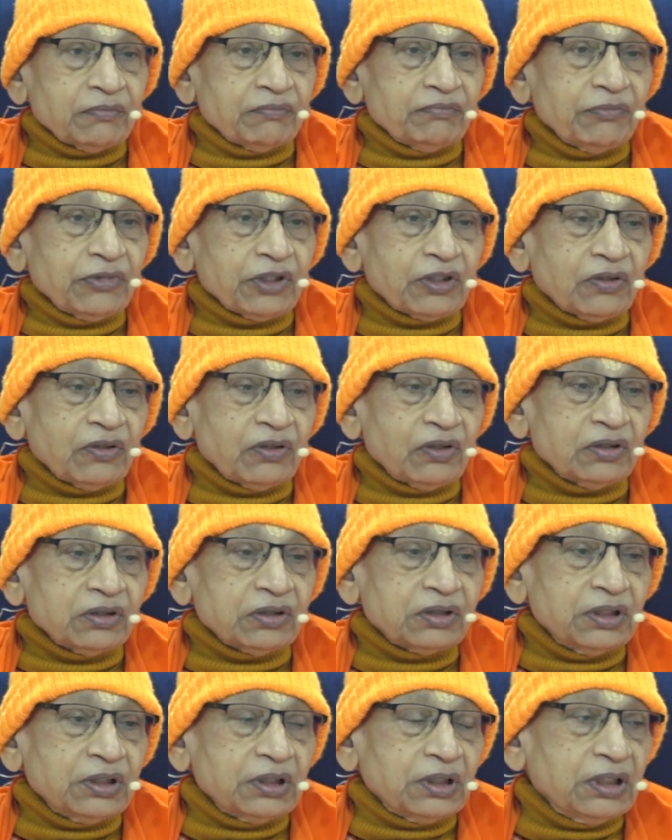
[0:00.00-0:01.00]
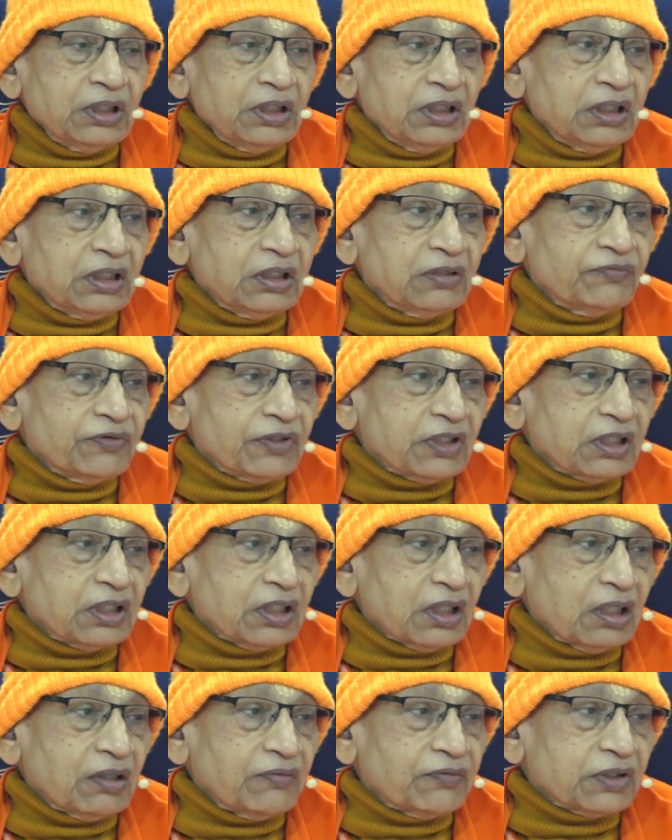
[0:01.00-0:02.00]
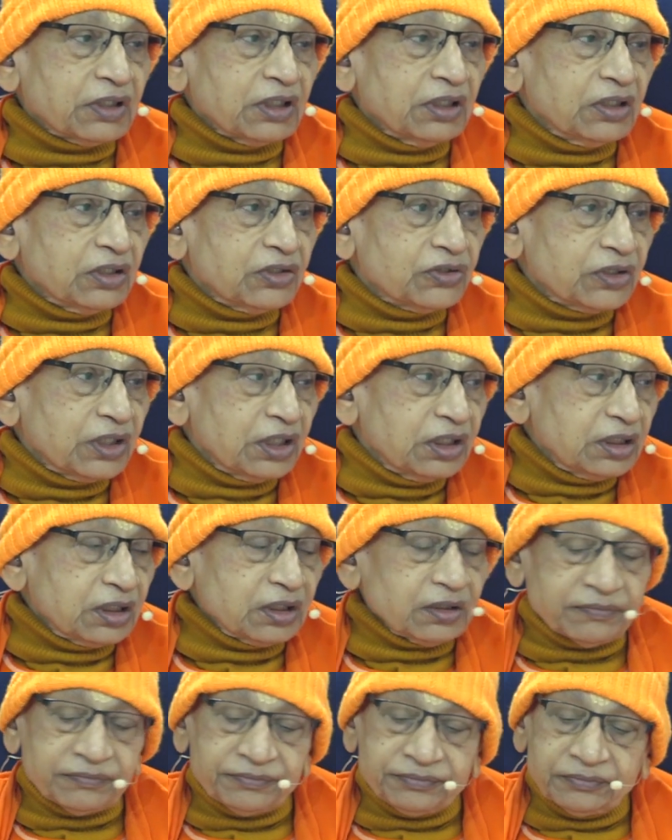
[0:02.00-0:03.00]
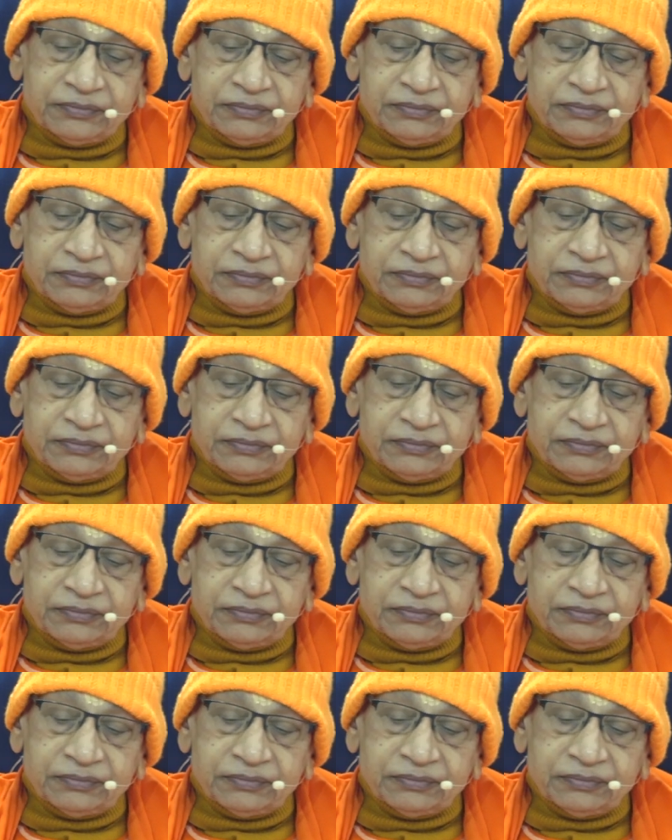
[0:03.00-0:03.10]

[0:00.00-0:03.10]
Because it is Vikriyavati, it is changing.